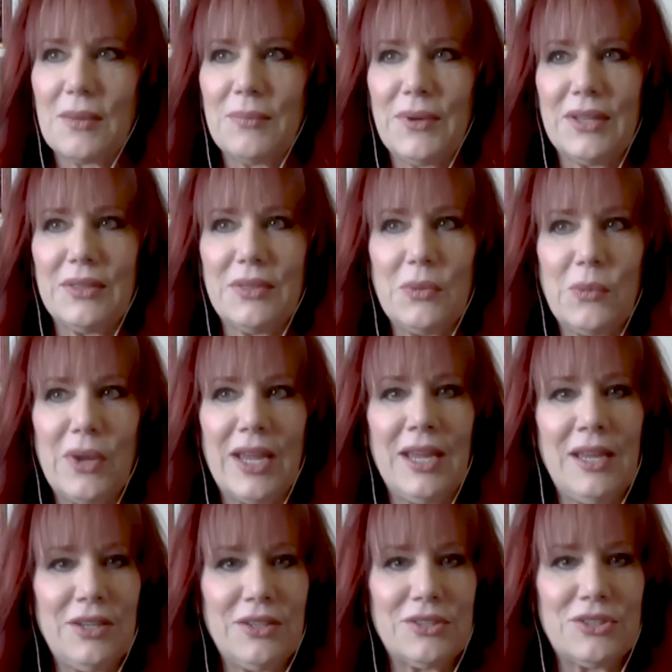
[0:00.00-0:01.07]
but the
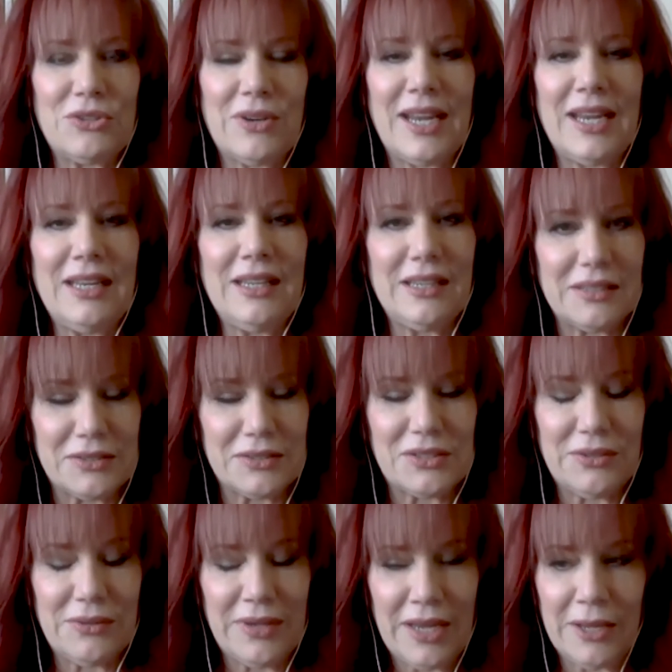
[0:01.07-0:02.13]
way your training is,
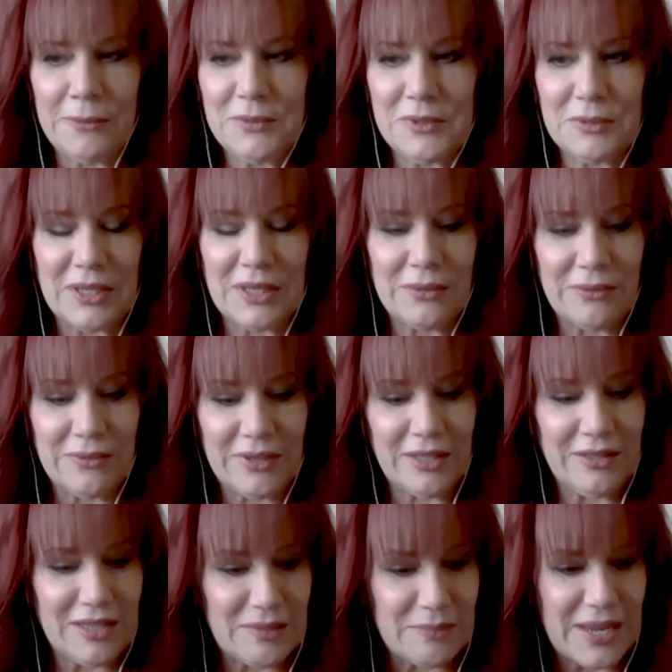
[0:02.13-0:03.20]
you helped me
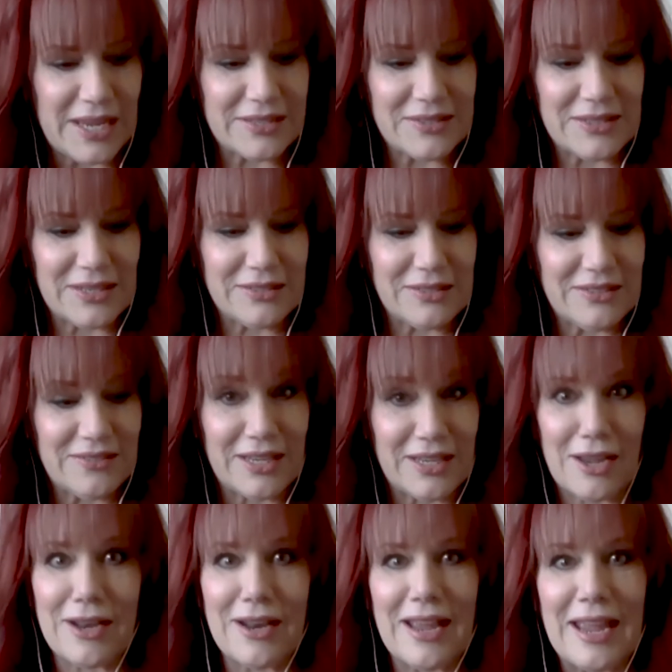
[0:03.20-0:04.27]
really make sense of it.
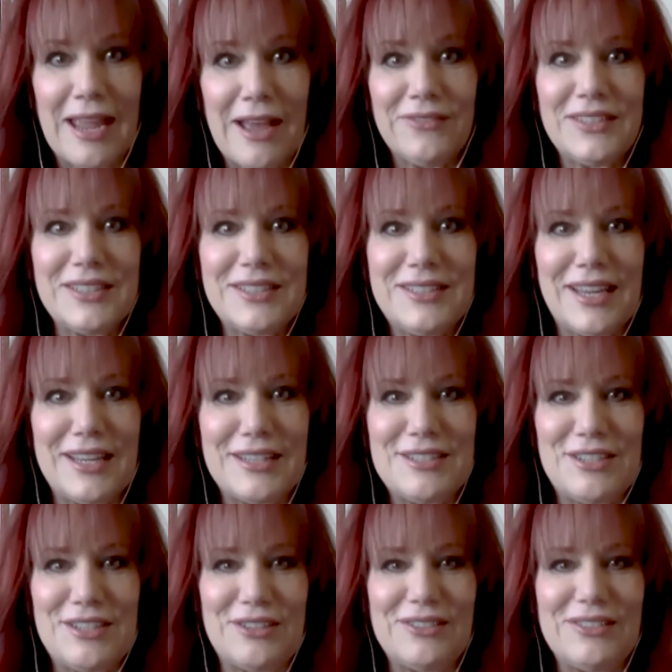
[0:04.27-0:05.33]
And I have to say
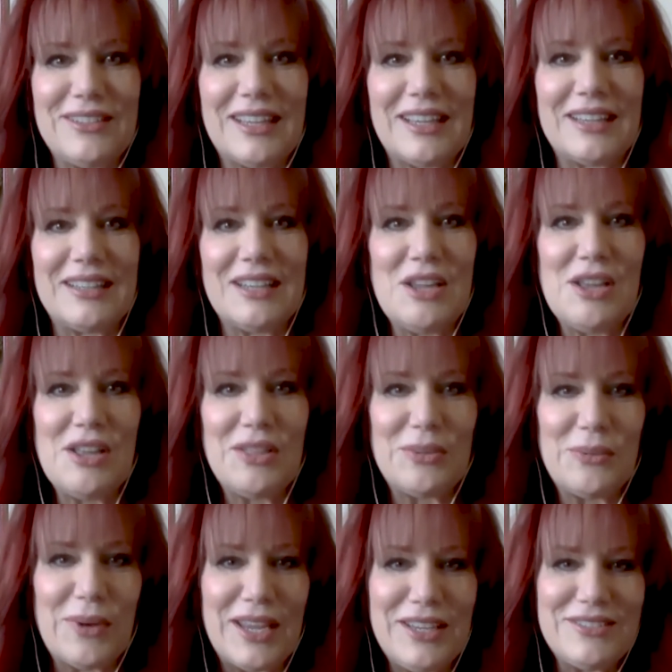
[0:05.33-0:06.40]
too that the
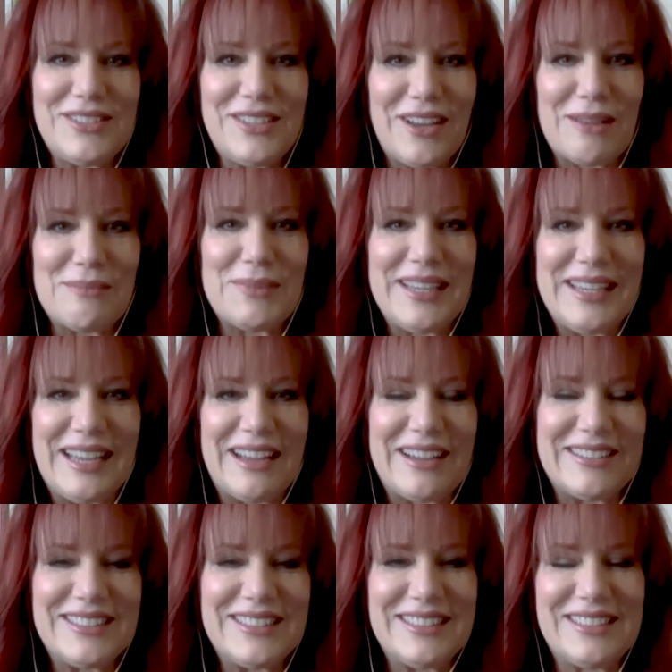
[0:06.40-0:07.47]
way you taught me
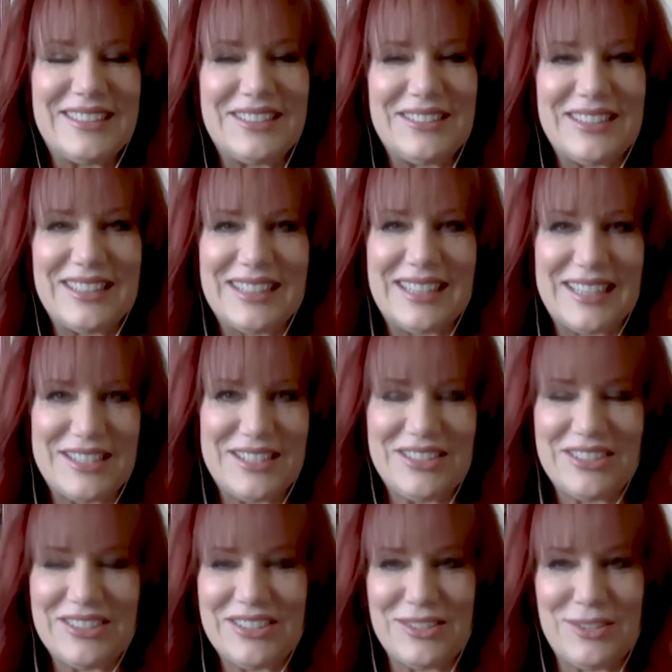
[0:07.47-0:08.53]
how to do the
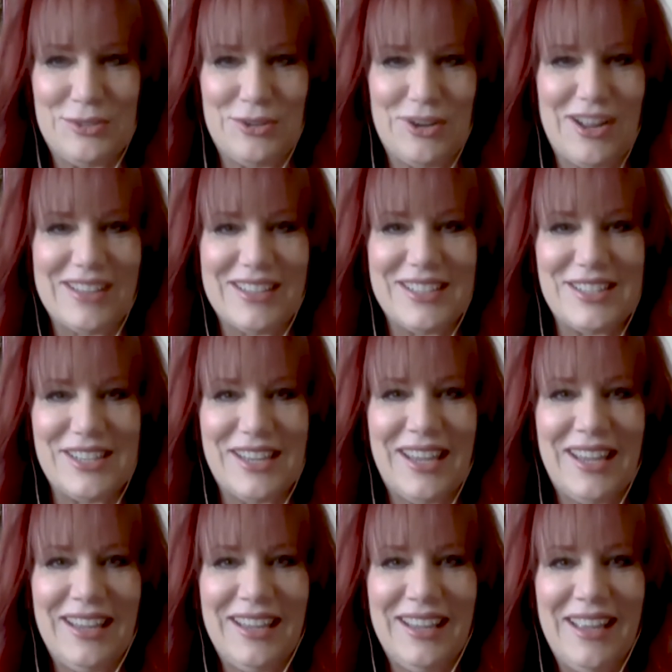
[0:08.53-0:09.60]
Eastern
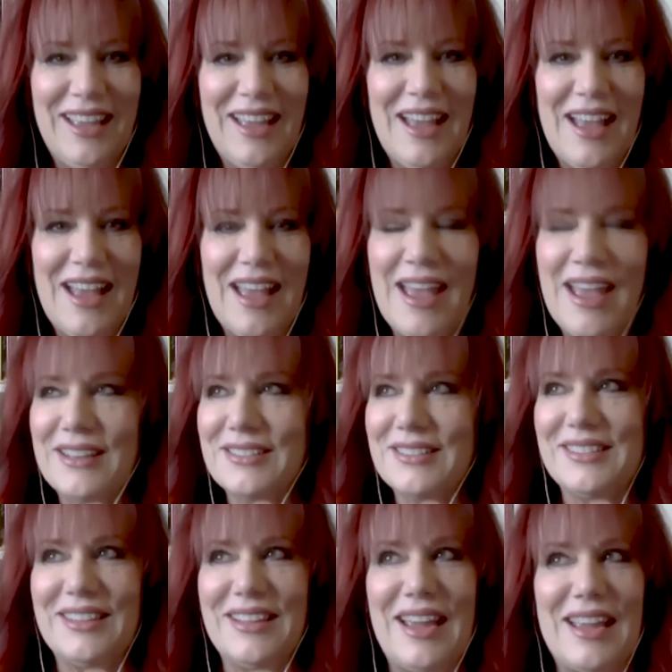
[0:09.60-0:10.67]
astrology
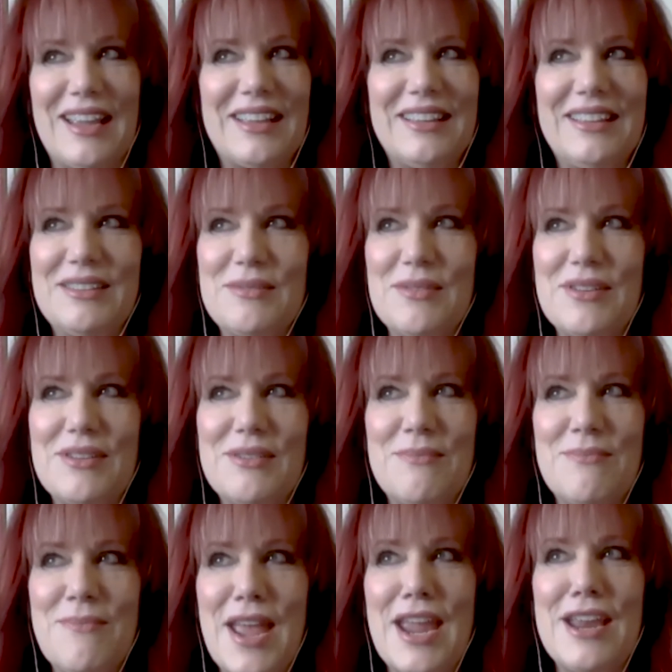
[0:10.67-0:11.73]
has like
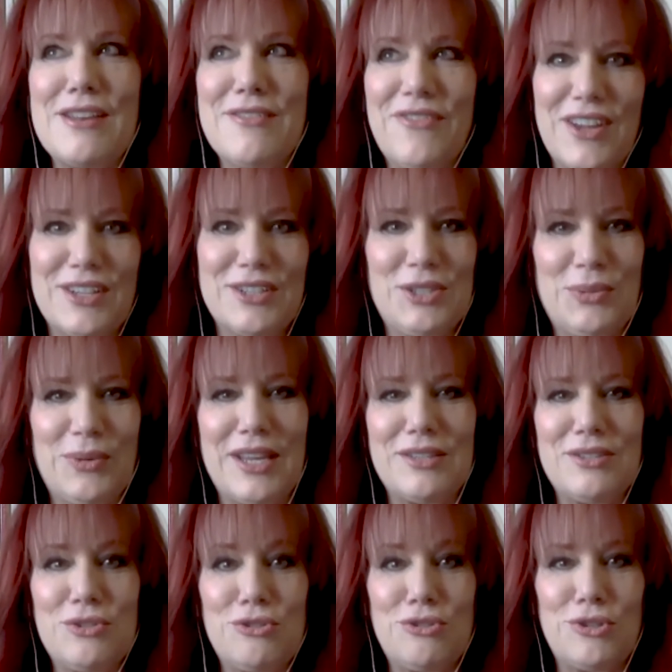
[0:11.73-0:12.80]
made feng shui
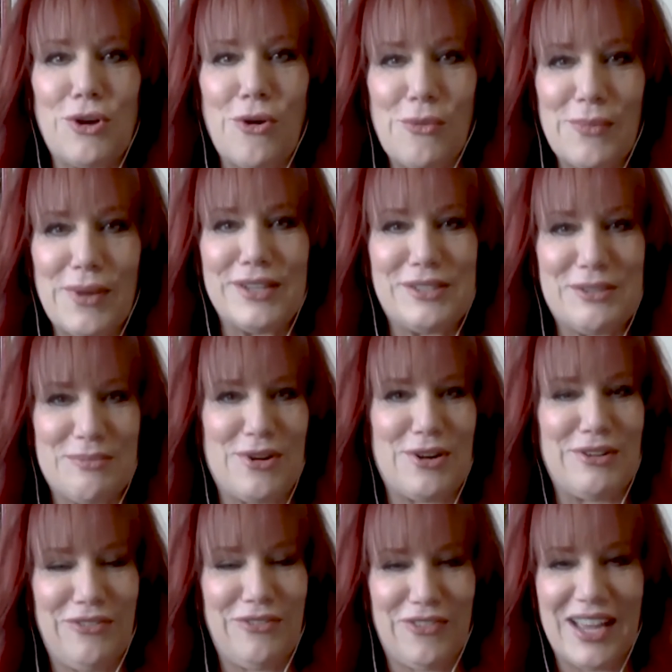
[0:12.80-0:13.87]
so much
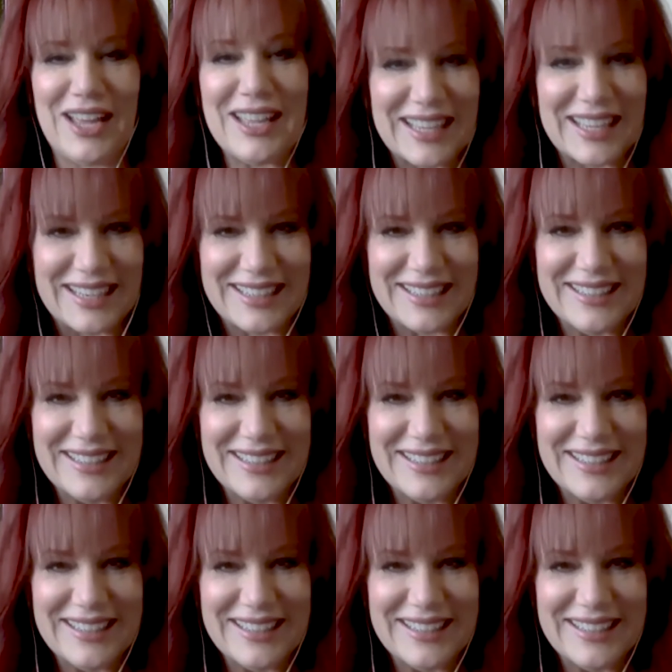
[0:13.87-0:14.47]
more fun.